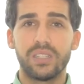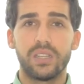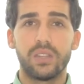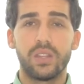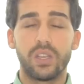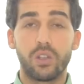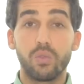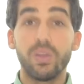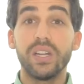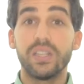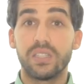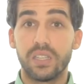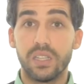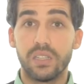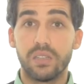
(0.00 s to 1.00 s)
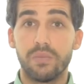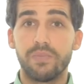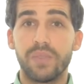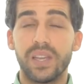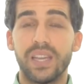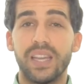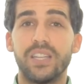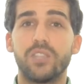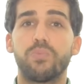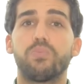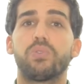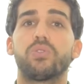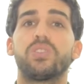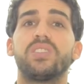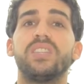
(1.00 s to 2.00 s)
the criticism is
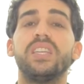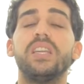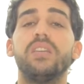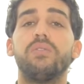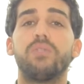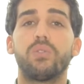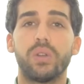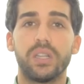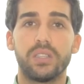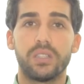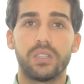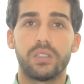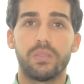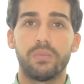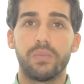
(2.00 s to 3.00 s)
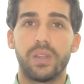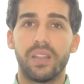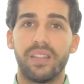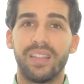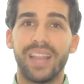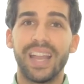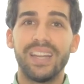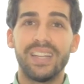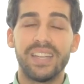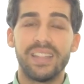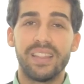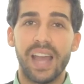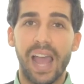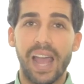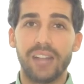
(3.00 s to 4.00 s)
perceived criticism. They
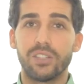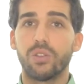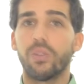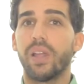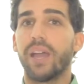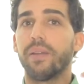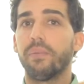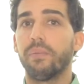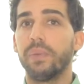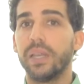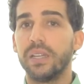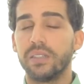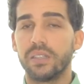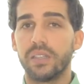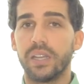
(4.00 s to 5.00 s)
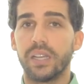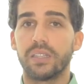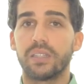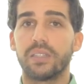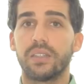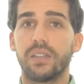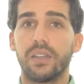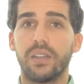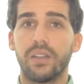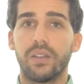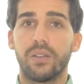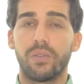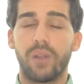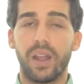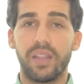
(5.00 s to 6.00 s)
did that, so that means this,
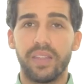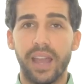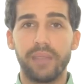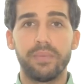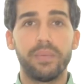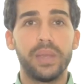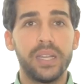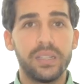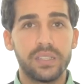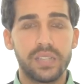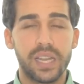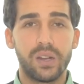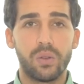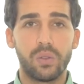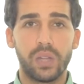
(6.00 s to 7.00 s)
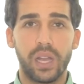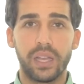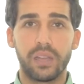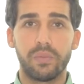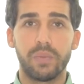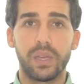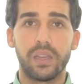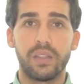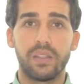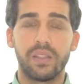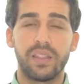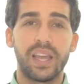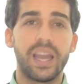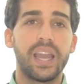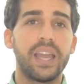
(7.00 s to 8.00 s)
right? That means they don't like me.
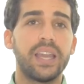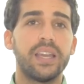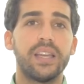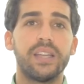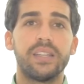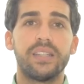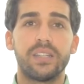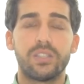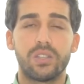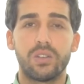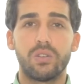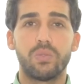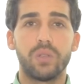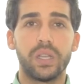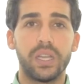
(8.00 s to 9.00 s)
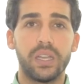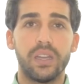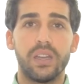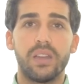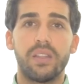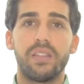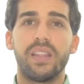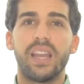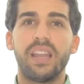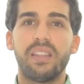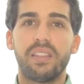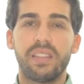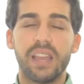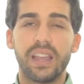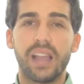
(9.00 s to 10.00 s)
They disagree. They
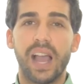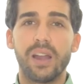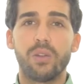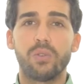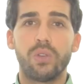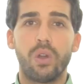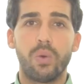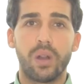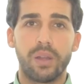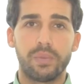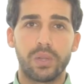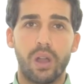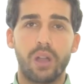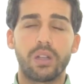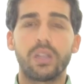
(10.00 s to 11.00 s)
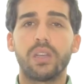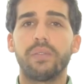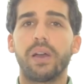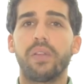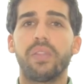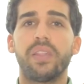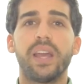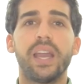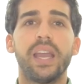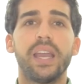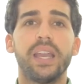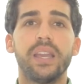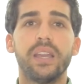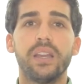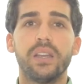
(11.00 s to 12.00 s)
think I don't know what I'm talking about.
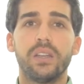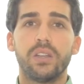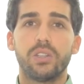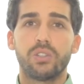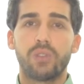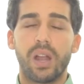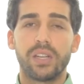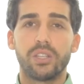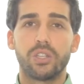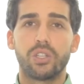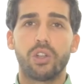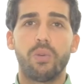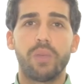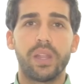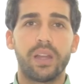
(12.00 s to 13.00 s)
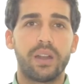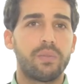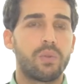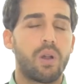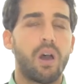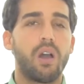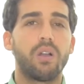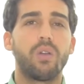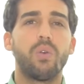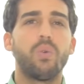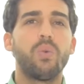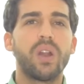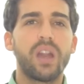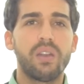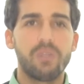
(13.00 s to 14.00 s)
They trying to show me that I'm wrong.
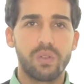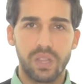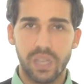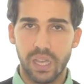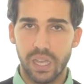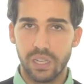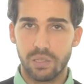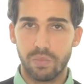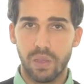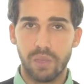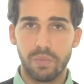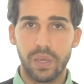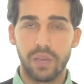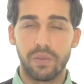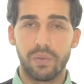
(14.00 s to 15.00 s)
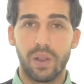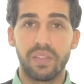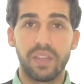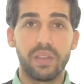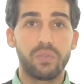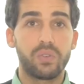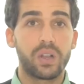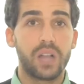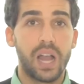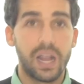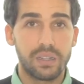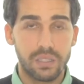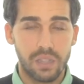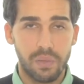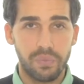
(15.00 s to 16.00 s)
Whatever the case may be, right? They
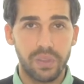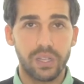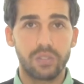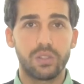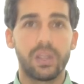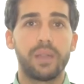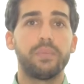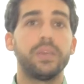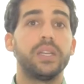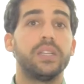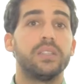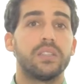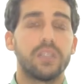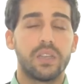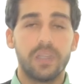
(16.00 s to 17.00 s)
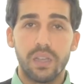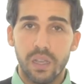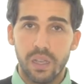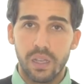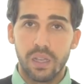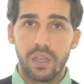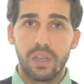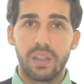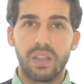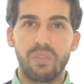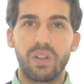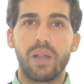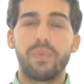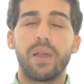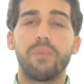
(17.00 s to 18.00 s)
forgot something, so that means they
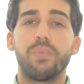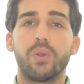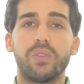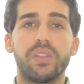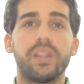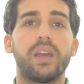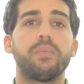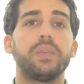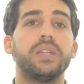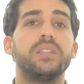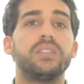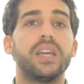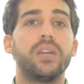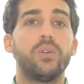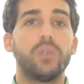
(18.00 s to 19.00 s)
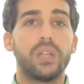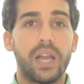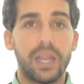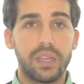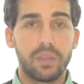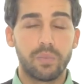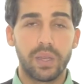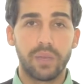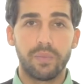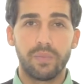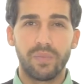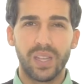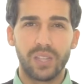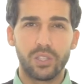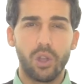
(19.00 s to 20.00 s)
forgot my birthday. That means they don't like me.
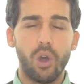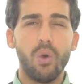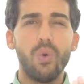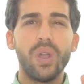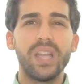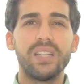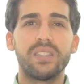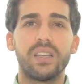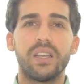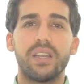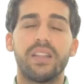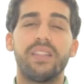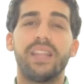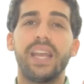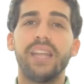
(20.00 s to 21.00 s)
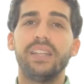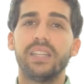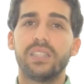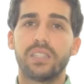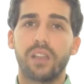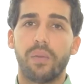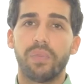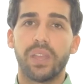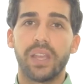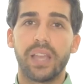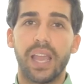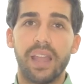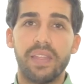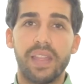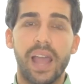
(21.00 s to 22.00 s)
It's always they did something,
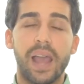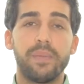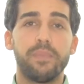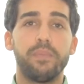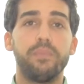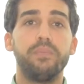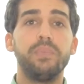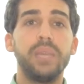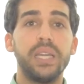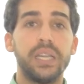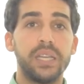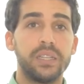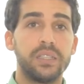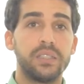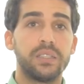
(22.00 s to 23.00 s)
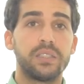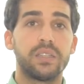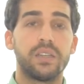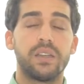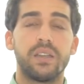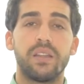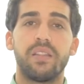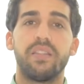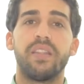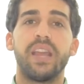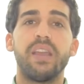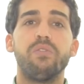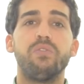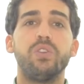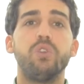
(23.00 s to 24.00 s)
and that means
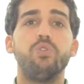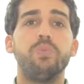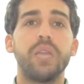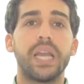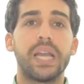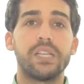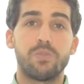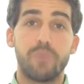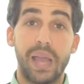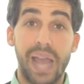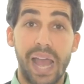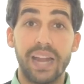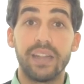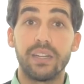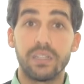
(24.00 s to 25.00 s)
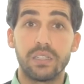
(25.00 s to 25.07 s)
they view me as bad in